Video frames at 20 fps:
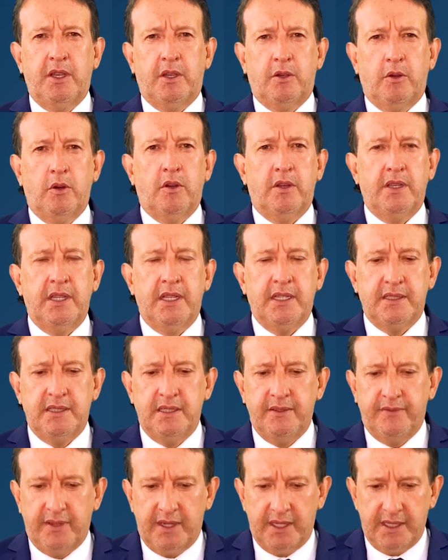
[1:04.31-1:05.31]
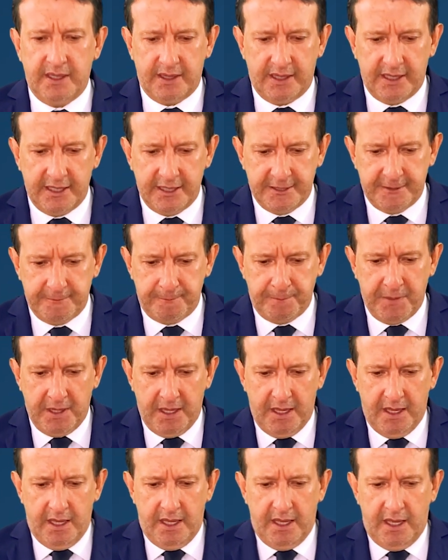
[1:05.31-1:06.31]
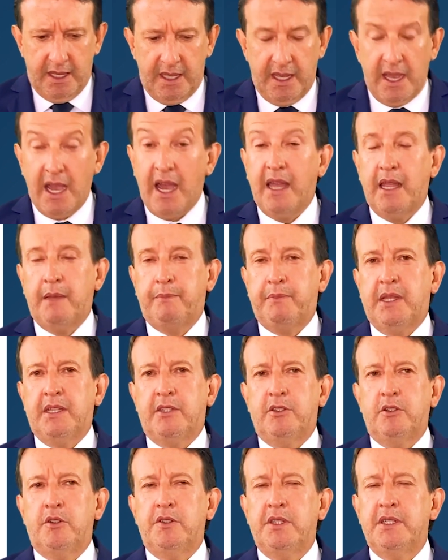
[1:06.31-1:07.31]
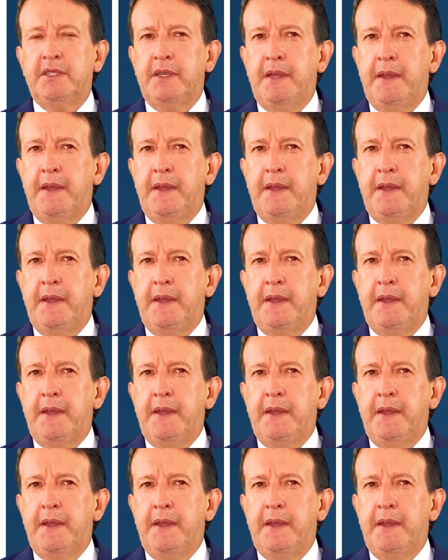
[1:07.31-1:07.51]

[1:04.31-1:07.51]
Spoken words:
for different type of corneas, different adaptations.